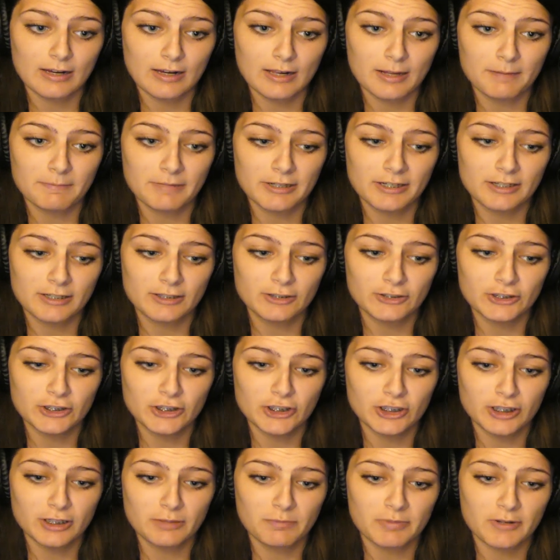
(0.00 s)
I mean, she
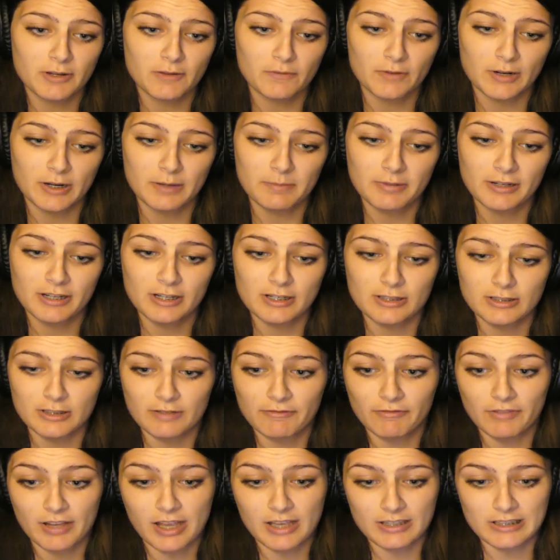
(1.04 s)
should be afraid, because
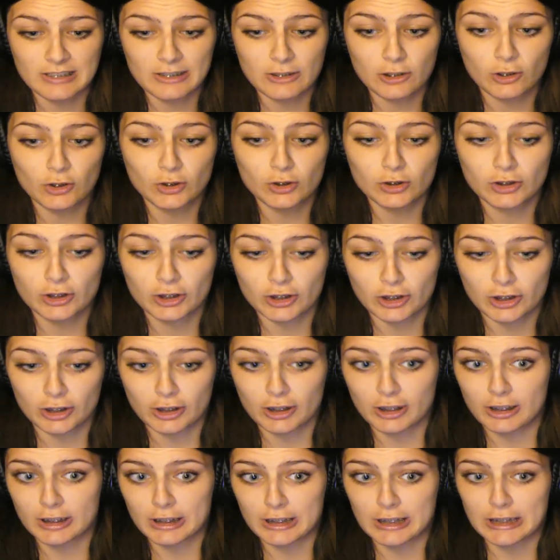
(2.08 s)
if he hasn't told
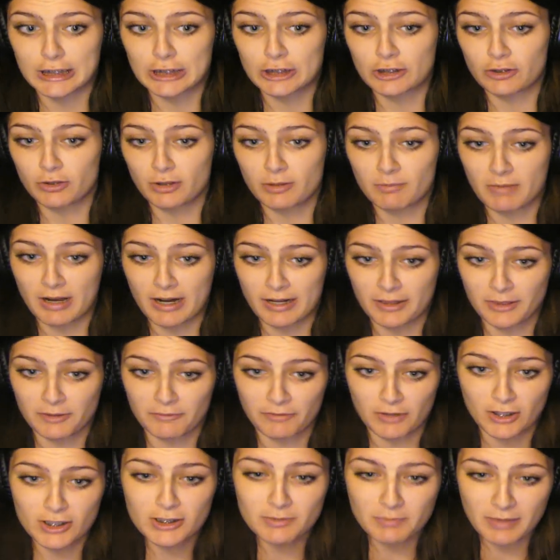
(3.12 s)
her the truth about it in the
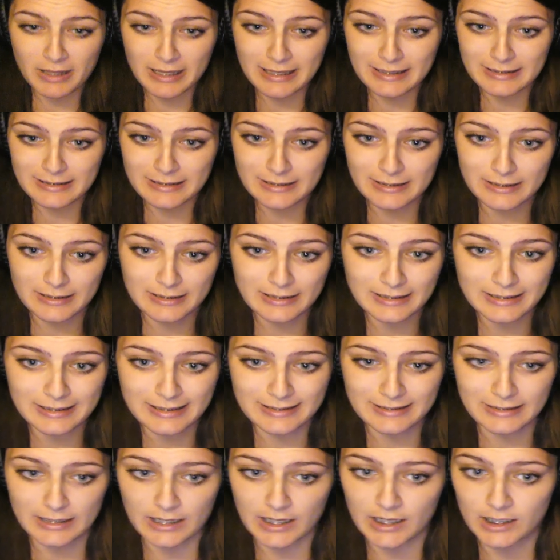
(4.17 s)
first place, then
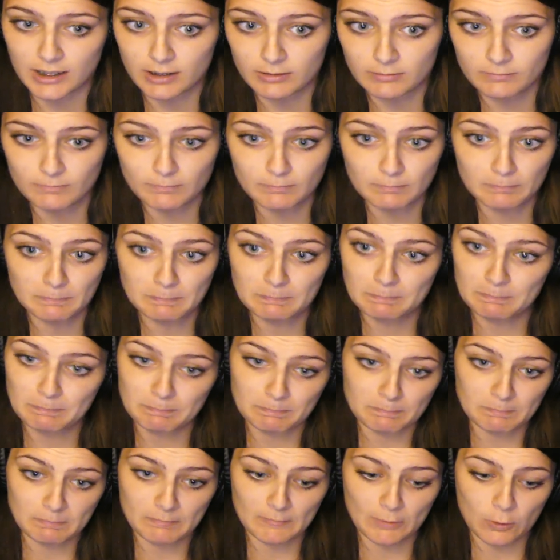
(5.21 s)
it's like,
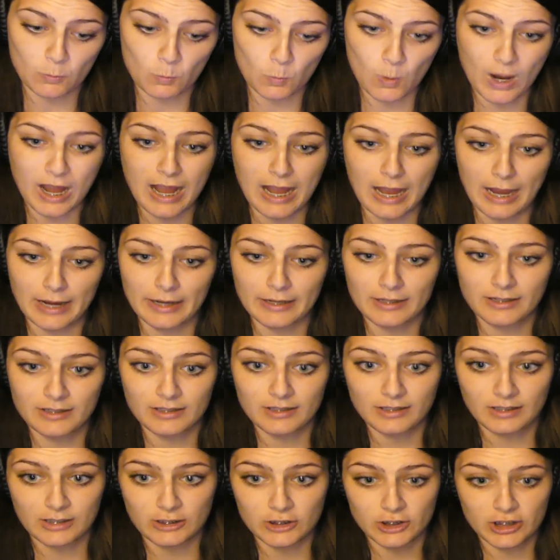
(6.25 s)
why?
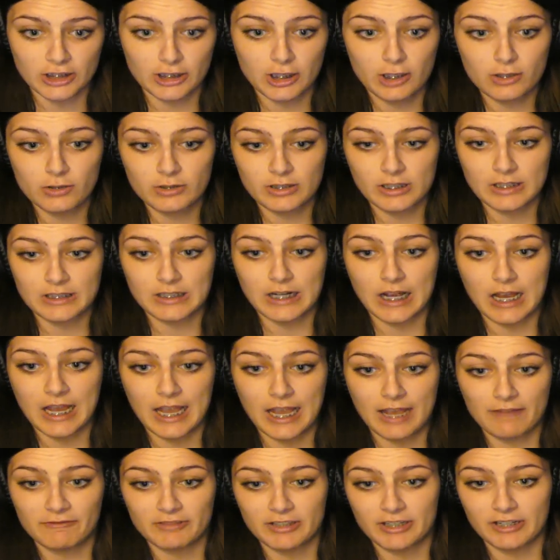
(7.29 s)
Because she knows he's not
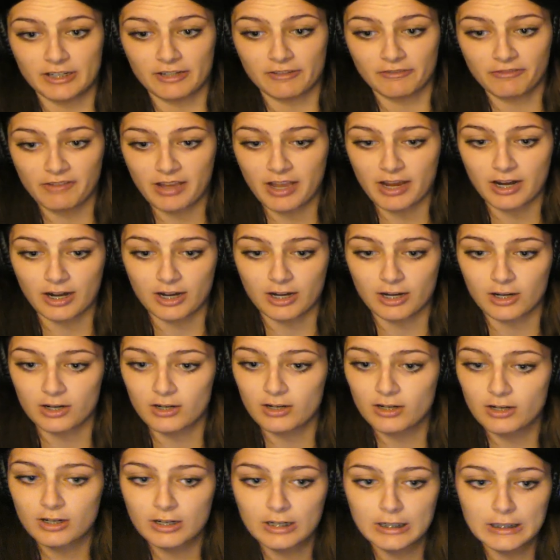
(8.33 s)
having an affair,
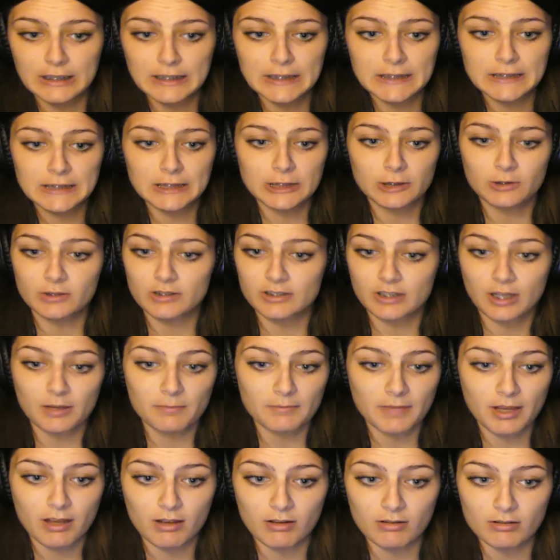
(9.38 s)
so it's
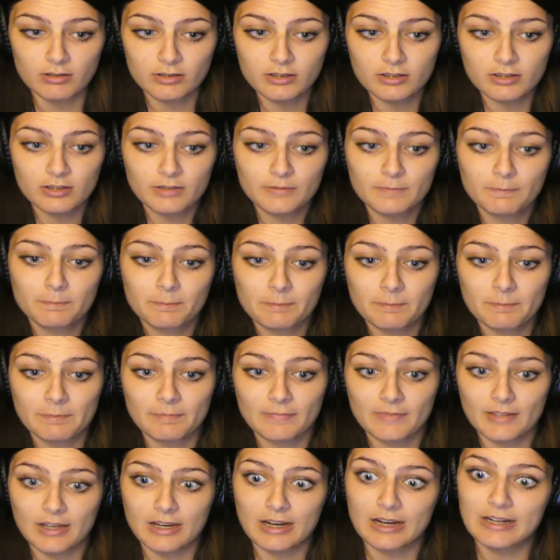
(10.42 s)
something else.
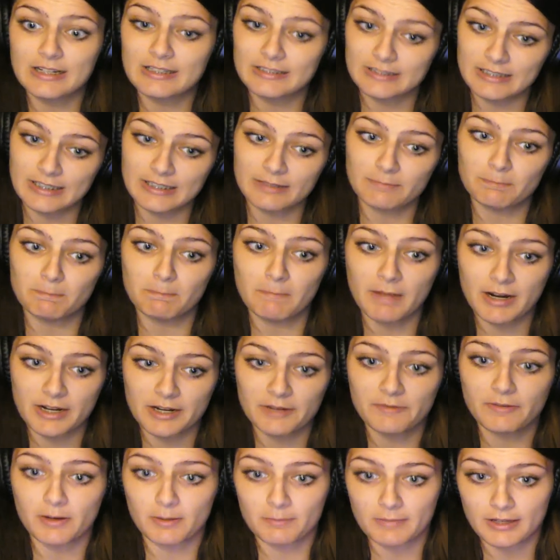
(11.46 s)
And he's getting
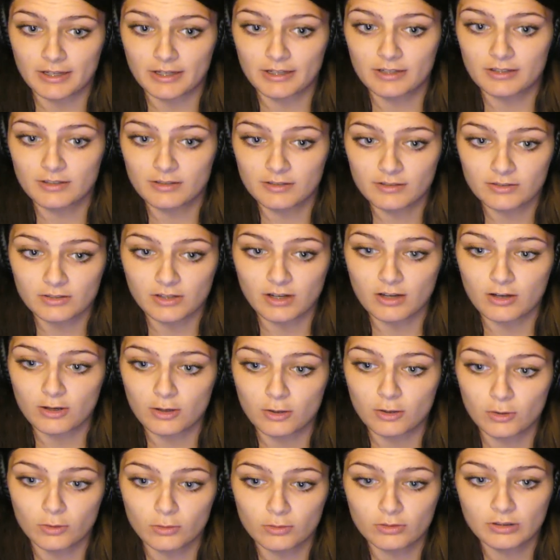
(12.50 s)
money from it,
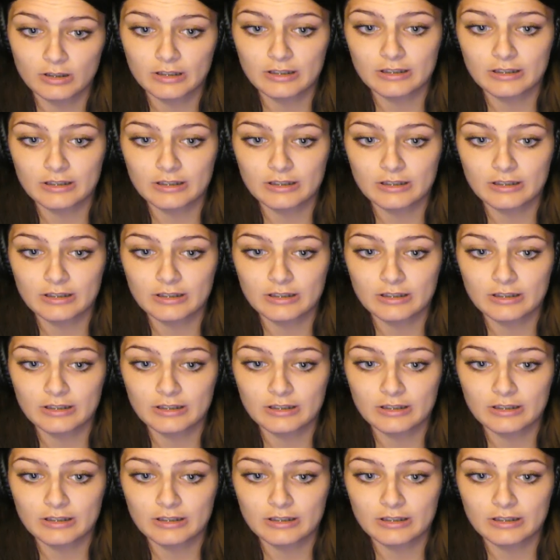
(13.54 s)
so.